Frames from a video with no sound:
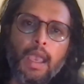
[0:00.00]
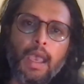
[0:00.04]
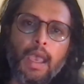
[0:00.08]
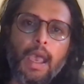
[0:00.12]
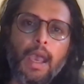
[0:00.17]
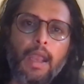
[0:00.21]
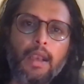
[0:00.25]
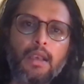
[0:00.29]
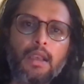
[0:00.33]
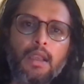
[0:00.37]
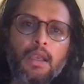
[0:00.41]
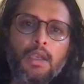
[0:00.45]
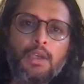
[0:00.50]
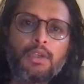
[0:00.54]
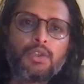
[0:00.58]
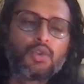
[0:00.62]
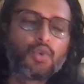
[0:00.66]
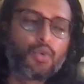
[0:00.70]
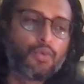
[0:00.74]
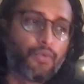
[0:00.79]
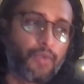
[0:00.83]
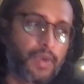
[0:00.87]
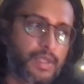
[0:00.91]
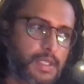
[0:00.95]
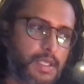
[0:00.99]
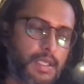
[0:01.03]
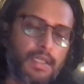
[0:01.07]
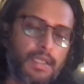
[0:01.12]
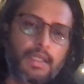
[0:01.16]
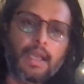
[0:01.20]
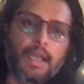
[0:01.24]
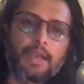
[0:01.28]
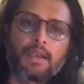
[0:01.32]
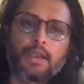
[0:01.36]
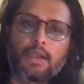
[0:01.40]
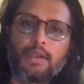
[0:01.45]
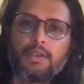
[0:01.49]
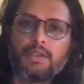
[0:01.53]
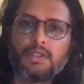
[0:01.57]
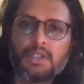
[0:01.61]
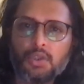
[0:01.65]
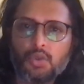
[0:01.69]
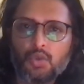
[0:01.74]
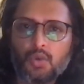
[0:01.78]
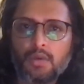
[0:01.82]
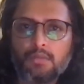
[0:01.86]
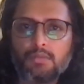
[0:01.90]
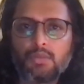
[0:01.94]
And to visit that
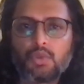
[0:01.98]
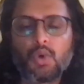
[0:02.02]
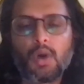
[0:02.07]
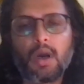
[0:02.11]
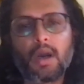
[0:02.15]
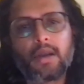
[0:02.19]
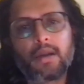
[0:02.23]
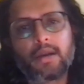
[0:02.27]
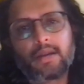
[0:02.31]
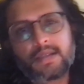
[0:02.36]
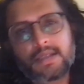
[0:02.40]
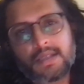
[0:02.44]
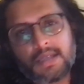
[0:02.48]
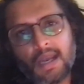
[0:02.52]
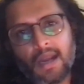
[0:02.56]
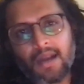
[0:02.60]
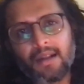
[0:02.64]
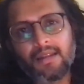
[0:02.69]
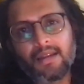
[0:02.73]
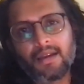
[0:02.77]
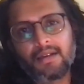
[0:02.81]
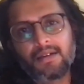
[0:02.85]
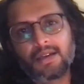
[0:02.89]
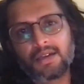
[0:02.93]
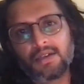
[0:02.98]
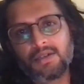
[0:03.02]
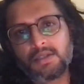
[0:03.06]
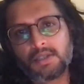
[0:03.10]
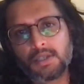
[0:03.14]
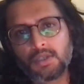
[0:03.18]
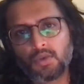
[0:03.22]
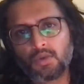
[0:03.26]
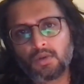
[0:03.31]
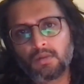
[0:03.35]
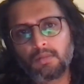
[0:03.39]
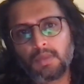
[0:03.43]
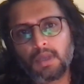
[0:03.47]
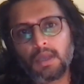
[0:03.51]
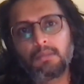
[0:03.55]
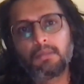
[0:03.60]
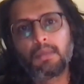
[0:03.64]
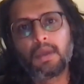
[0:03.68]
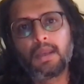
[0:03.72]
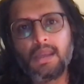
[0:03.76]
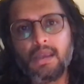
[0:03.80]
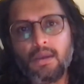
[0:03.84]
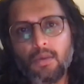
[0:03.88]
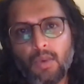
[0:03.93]
continuum, to understand that continuum in
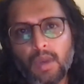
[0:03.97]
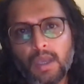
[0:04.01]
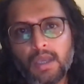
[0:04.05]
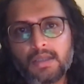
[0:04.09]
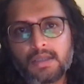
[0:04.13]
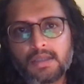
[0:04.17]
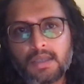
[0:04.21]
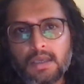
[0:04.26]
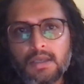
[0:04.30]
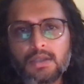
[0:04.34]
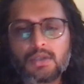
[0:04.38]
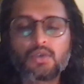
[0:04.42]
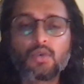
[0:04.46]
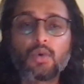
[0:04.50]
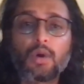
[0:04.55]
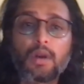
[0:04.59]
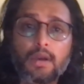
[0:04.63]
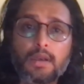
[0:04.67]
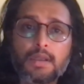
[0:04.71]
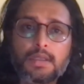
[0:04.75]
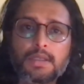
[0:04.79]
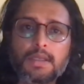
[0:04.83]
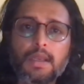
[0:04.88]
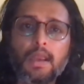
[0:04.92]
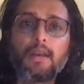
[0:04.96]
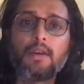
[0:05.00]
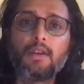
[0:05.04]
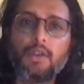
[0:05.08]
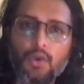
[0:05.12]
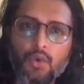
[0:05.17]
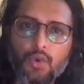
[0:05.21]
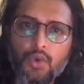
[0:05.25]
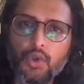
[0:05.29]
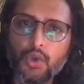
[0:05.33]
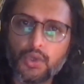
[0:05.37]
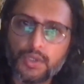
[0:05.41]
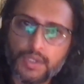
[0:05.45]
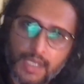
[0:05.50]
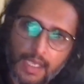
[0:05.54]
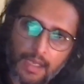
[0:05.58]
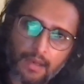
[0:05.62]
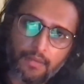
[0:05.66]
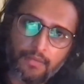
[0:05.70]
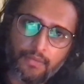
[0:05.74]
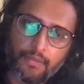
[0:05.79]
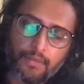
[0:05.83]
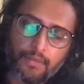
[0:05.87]
many ways, is to understand you yourself.